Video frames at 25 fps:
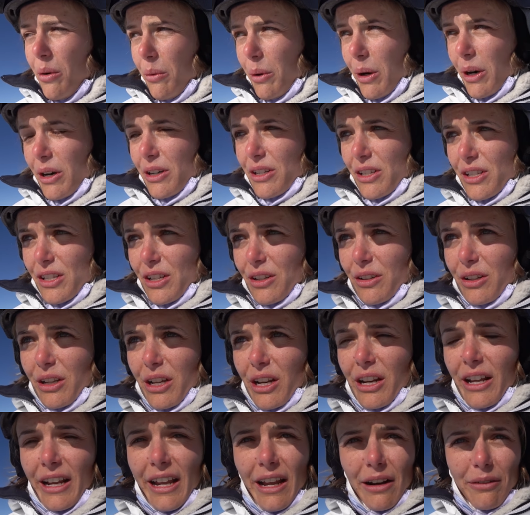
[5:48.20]
We're soon
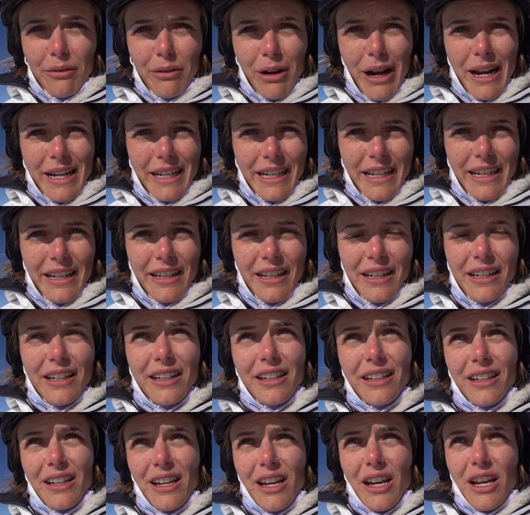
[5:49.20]
gonna get
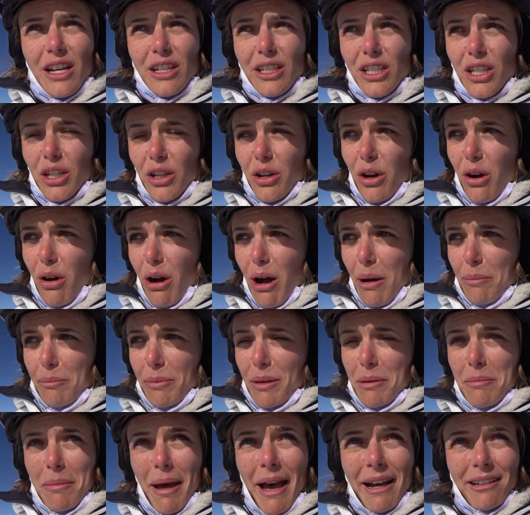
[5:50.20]
ready to go up
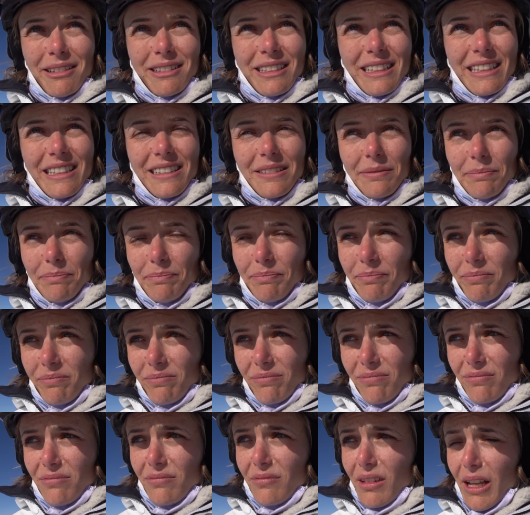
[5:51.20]
the mountain.
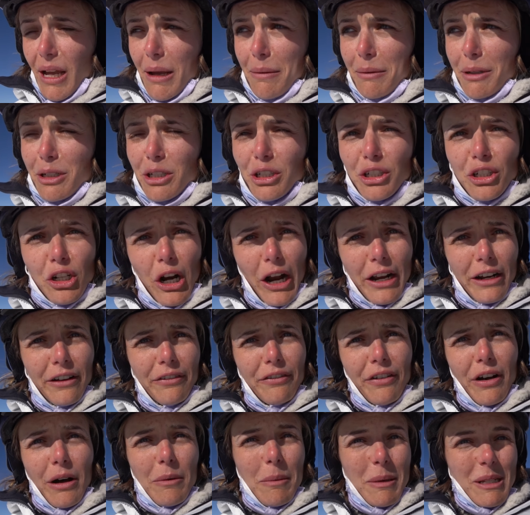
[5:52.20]
I'm gonna try to
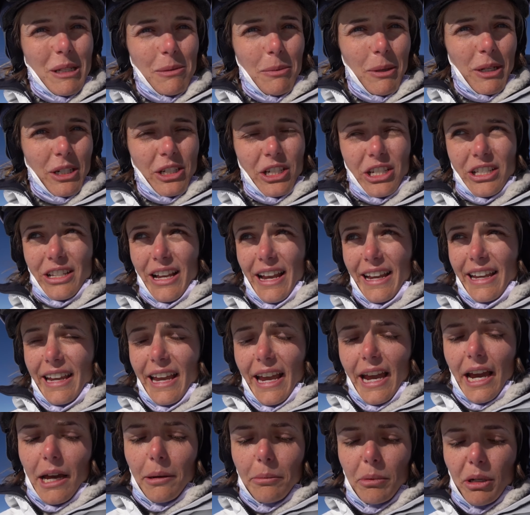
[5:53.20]
film as much as I
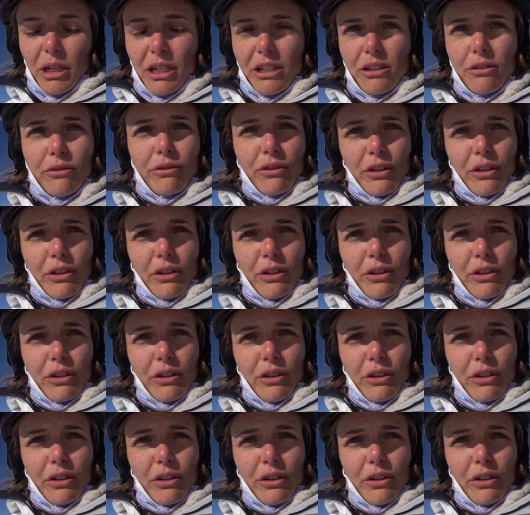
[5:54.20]
can, but it's